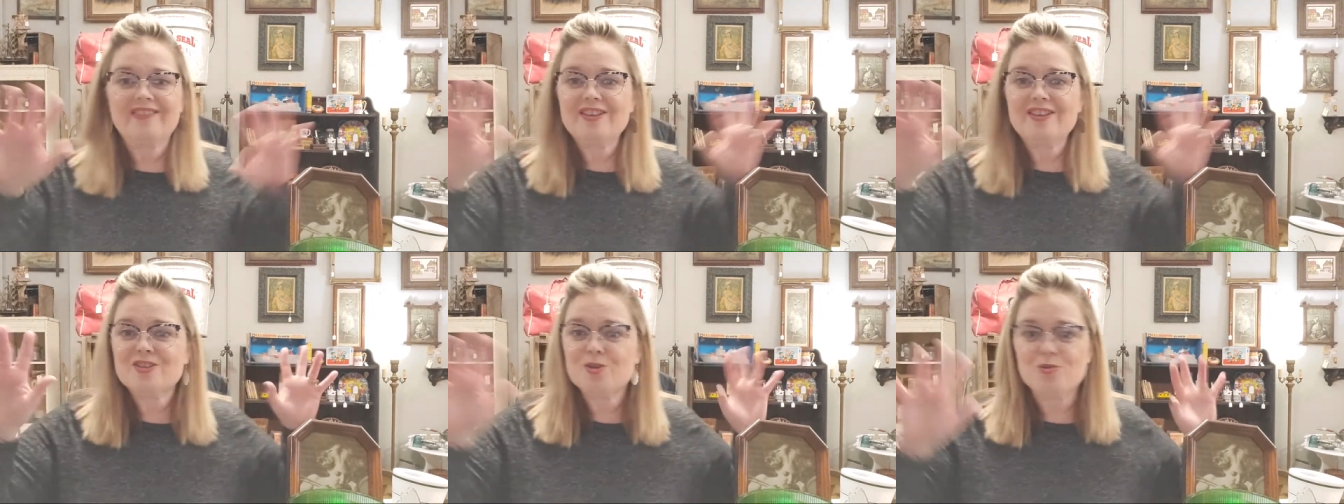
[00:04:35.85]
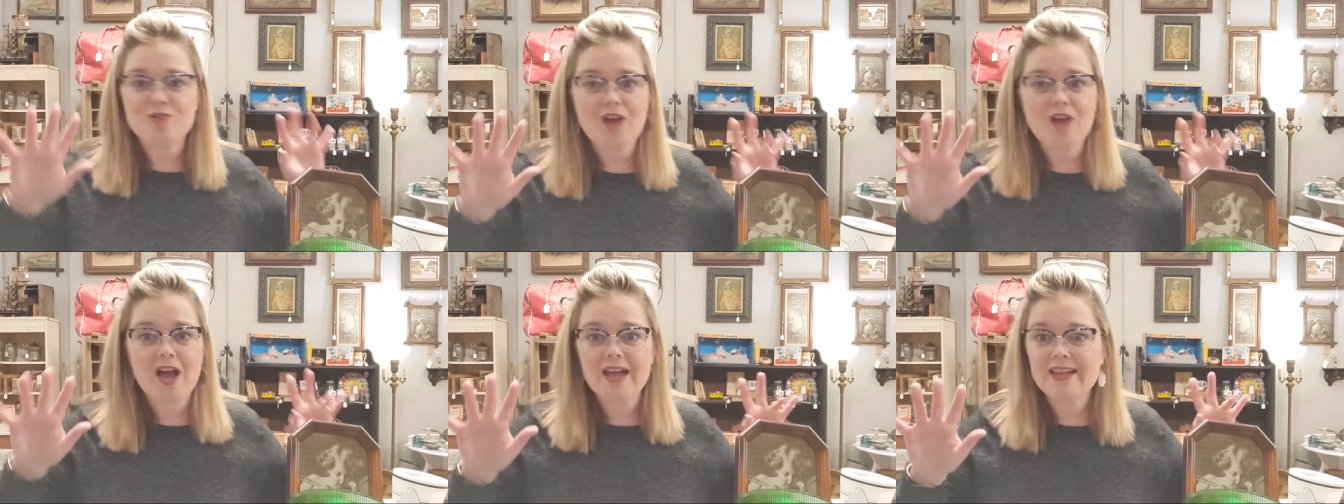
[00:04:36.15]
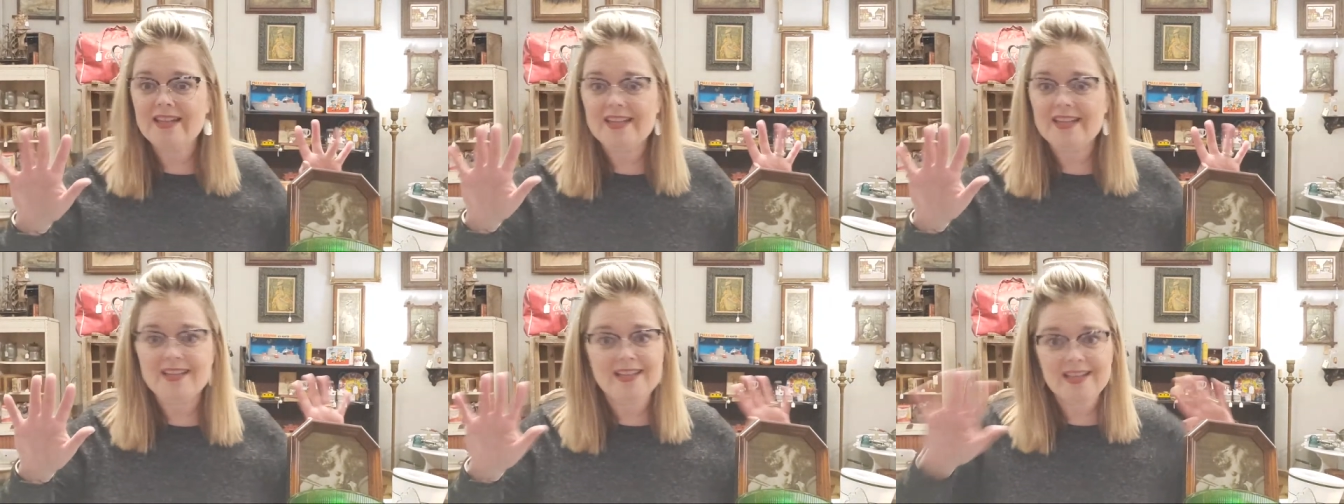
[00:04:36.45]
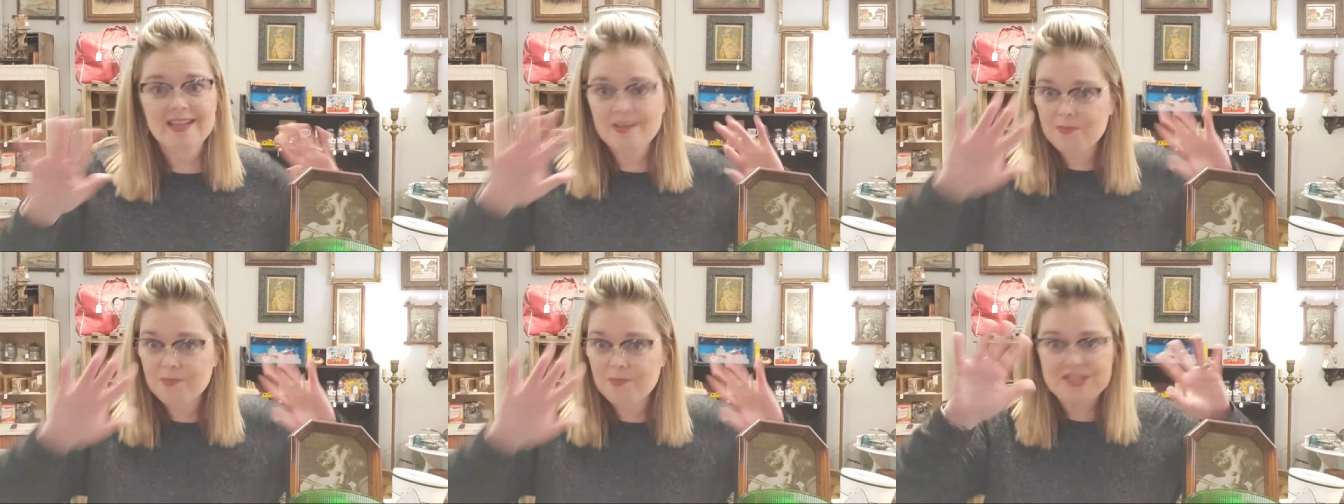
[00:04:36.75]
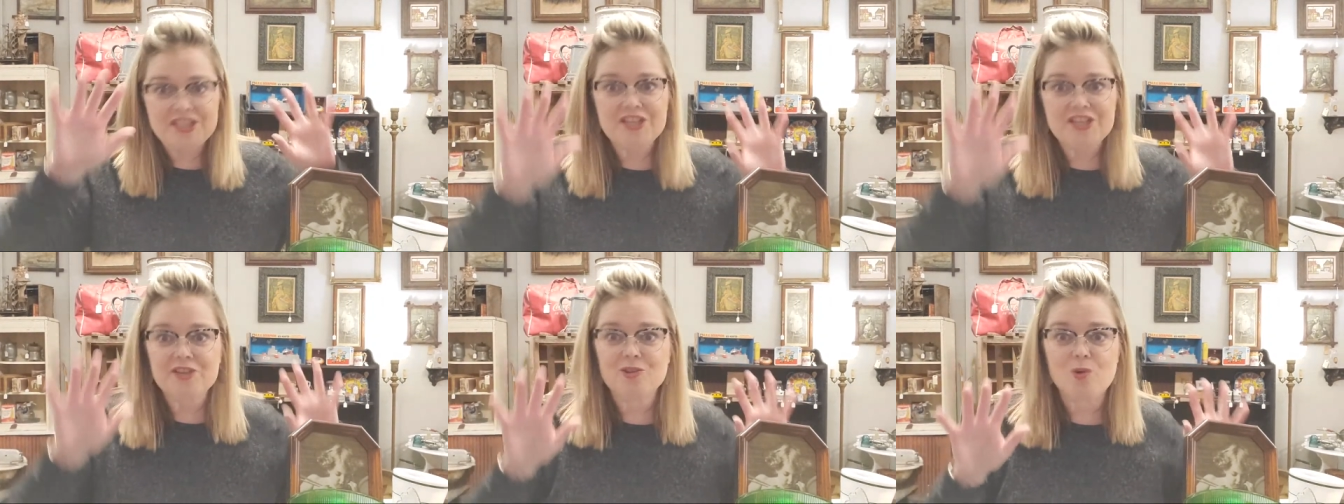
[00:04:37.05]
these are not in any
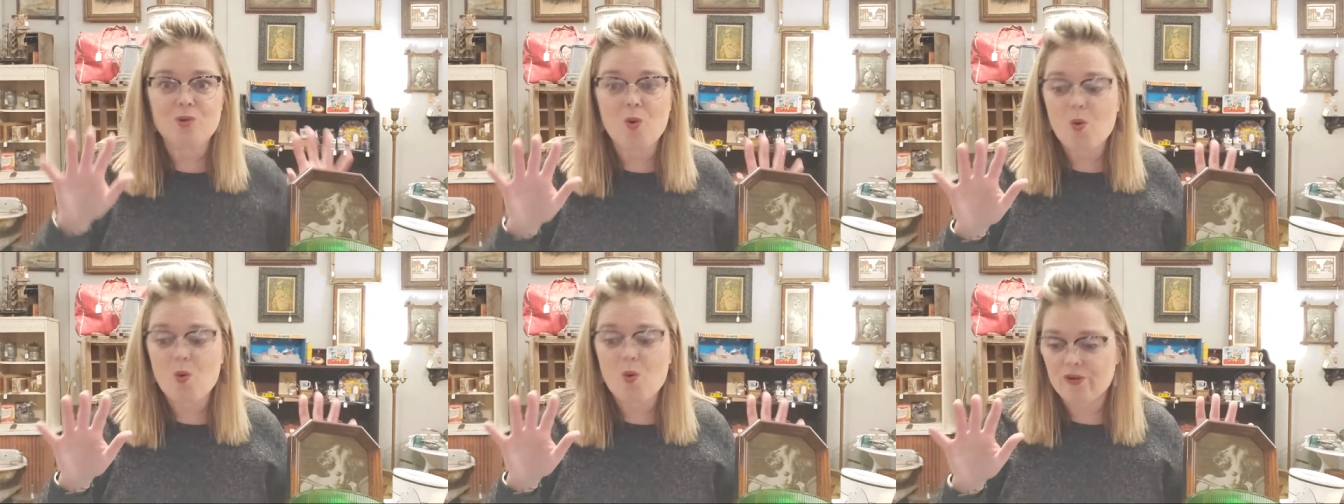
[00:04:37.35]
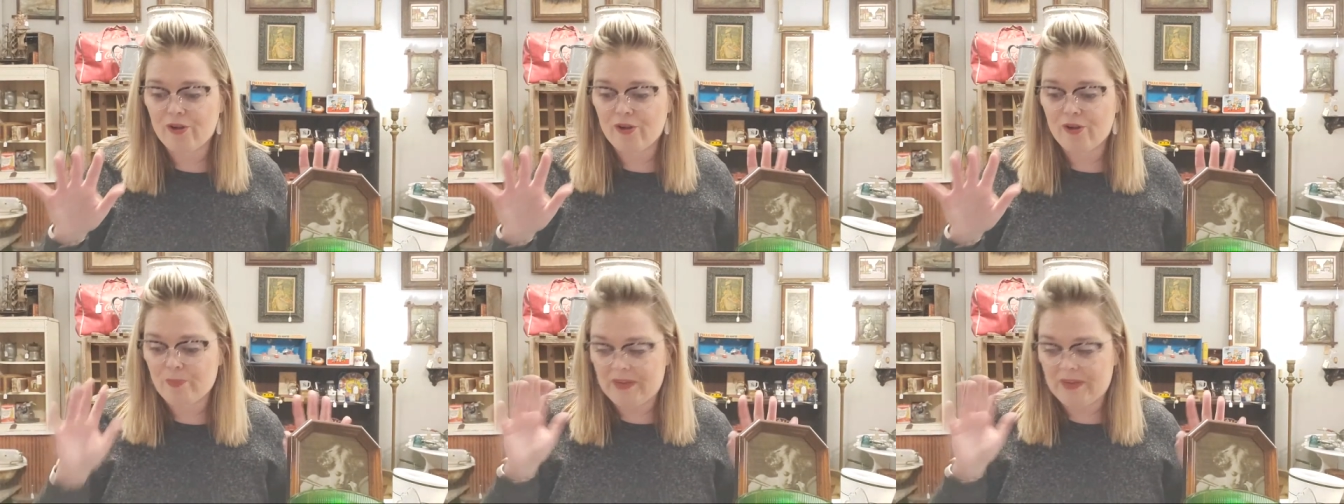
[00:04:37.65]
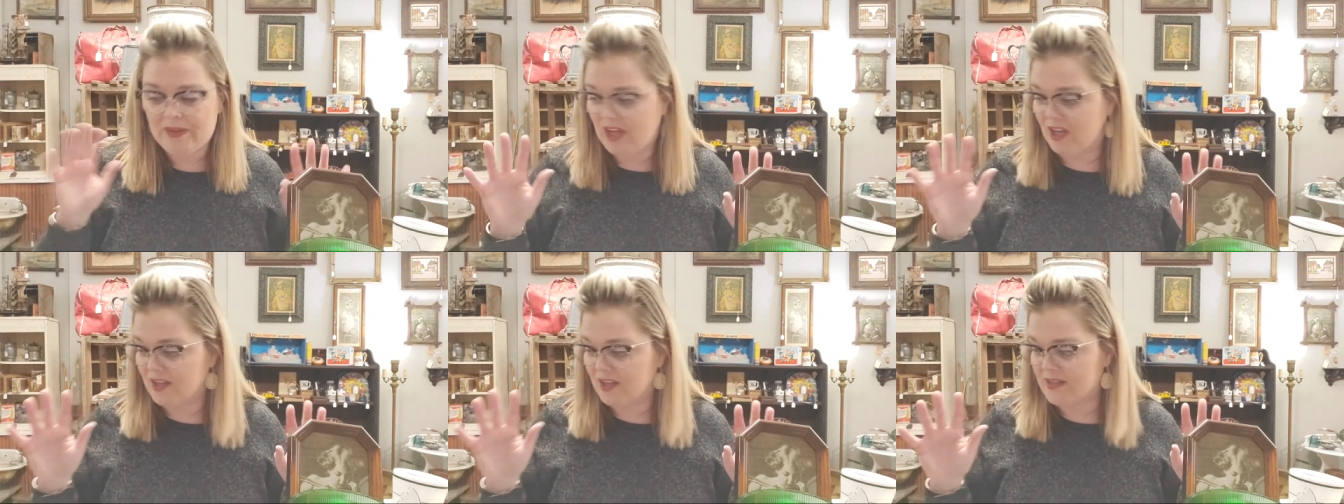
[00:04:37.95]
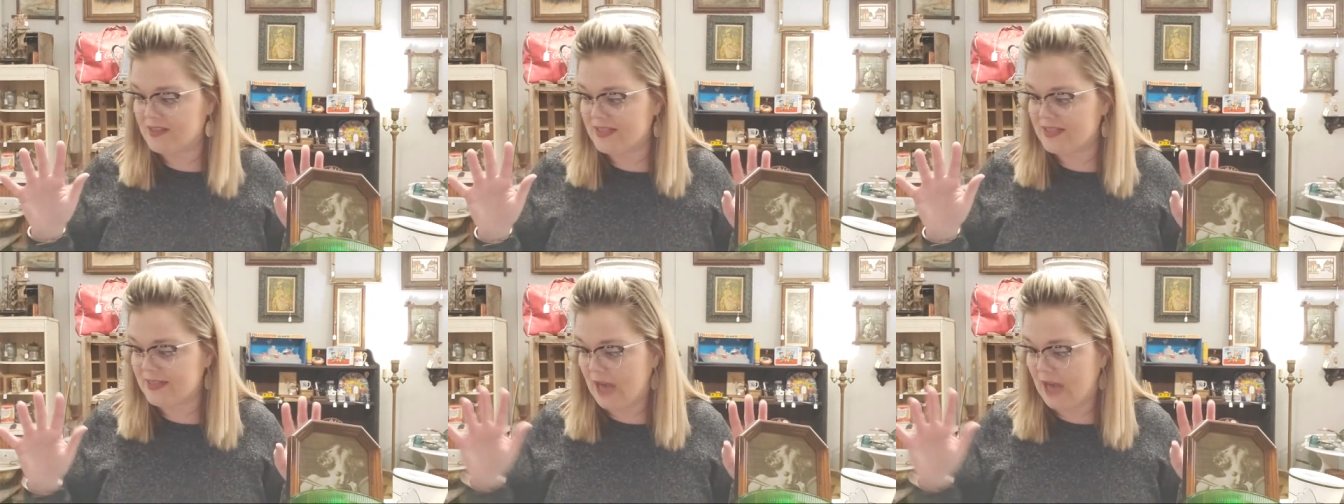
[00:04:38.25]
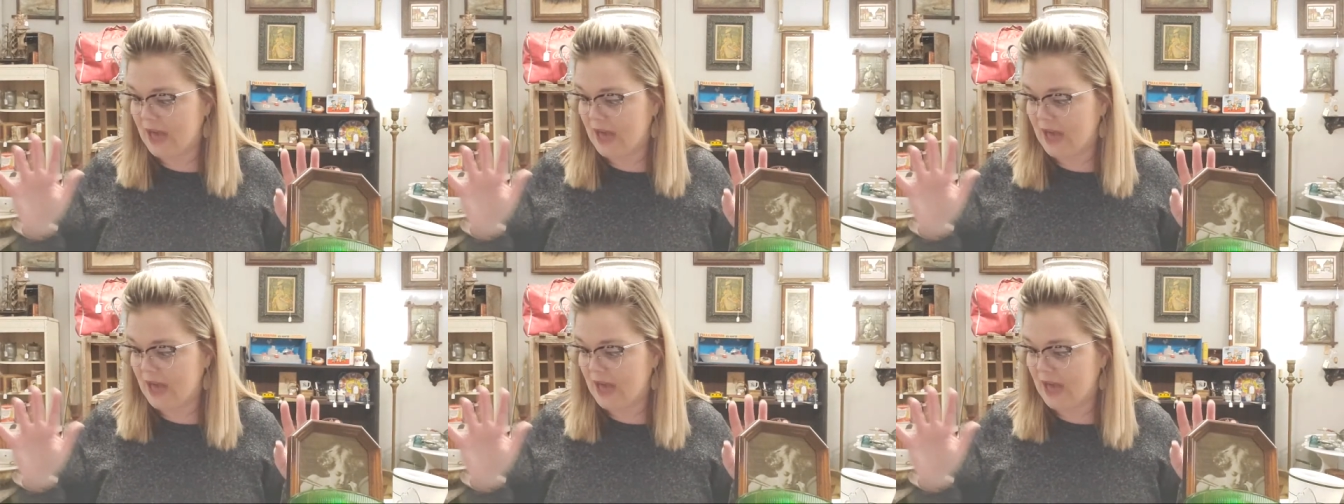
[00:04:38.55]
particular order because